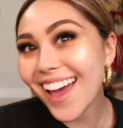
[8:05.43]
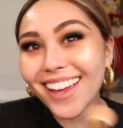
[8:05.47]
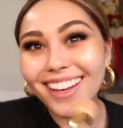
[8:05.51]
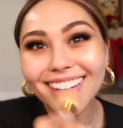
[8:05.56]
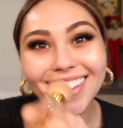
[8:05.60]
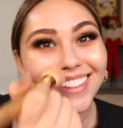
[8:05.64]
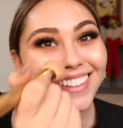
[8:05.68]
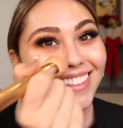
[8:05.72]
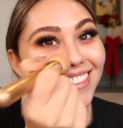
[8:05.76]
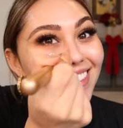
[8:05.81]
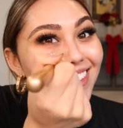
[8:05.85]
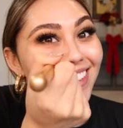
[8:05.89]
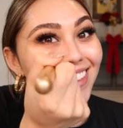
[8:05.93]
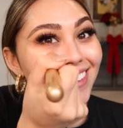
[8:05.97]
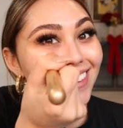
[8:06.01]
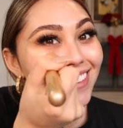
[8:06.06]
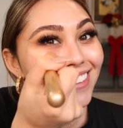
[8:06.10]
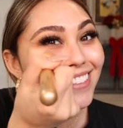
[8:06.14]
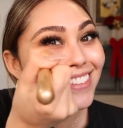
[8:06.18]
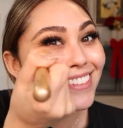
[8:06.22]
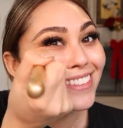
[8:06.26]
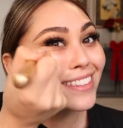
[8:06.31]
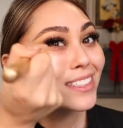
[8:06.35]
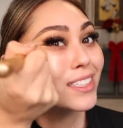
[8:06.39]
and good
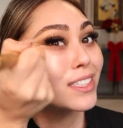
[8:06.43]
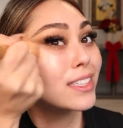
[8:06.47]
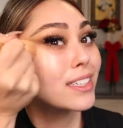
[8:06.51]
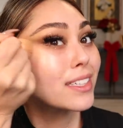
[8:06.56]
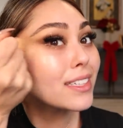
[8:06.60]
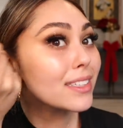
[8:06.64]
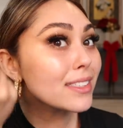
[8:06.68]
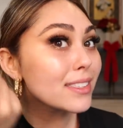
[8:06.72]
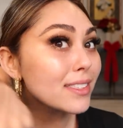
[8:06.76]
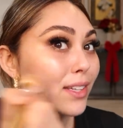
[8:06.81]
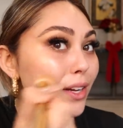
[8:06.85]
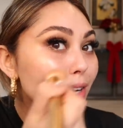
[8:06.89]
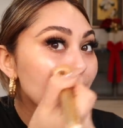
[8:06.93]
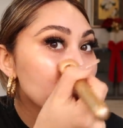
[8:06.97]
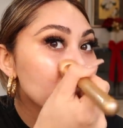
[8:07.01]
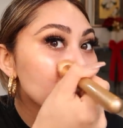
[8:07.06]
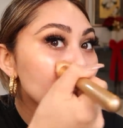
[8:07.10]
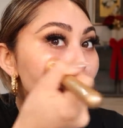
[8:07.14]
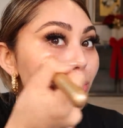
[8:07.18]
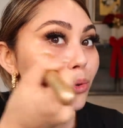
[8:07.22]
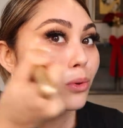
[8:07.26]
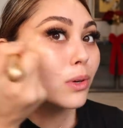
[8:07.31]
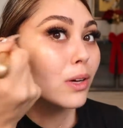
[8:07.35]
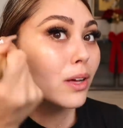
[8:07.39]
this looks.
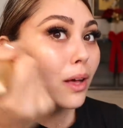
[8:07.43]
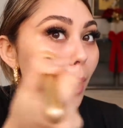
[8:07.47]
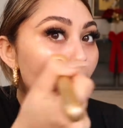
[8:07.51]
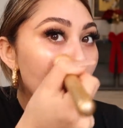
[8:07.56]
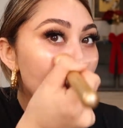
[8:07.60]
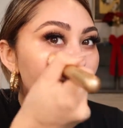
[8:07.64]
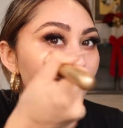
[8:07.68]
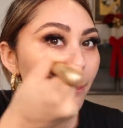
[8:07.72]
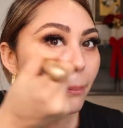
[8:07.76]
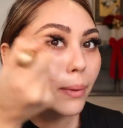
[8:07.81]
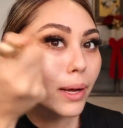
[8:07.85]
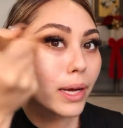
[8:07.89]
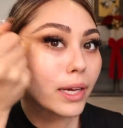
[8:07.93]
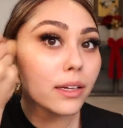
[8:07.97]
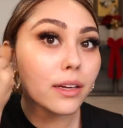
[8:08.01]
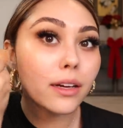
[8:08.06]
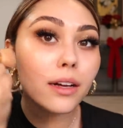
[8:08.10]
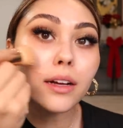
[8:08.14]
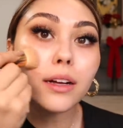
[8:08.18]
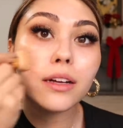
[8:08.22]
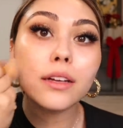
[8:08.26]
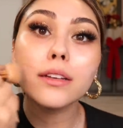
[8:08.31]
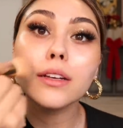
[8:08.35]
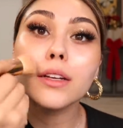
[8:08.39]
Oh my
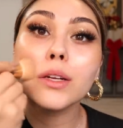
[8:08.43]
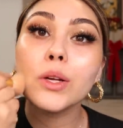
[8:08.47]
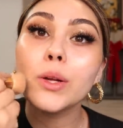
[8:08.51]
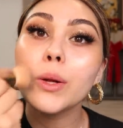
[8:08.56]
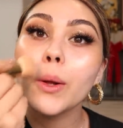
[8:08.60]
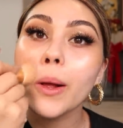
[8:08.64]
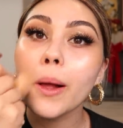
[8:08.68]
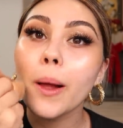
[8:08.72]
God.